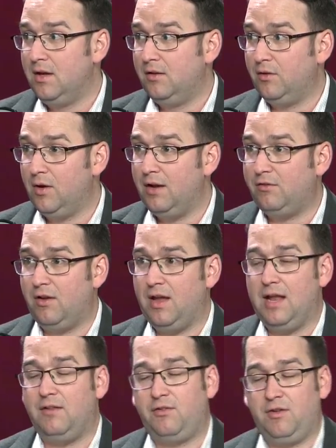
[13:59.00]
so
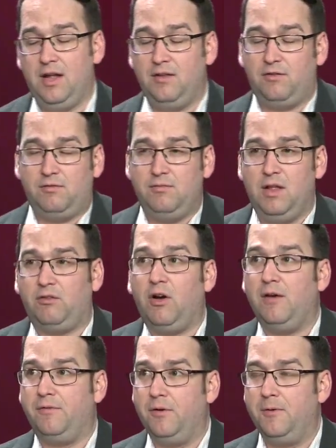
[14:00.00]
it's
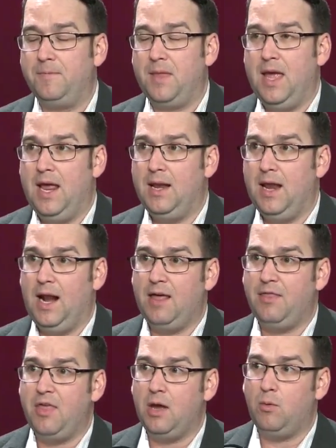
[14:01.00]
awful. And I
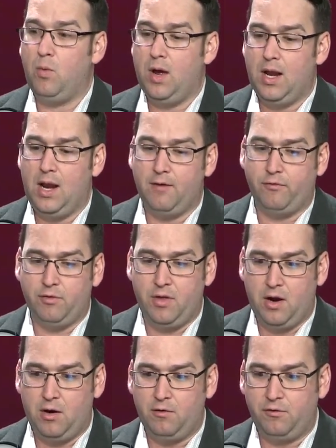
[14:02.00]
think whenever
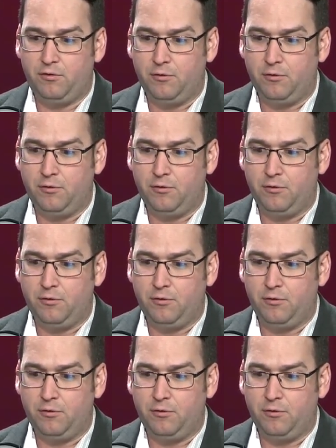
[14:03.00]
there's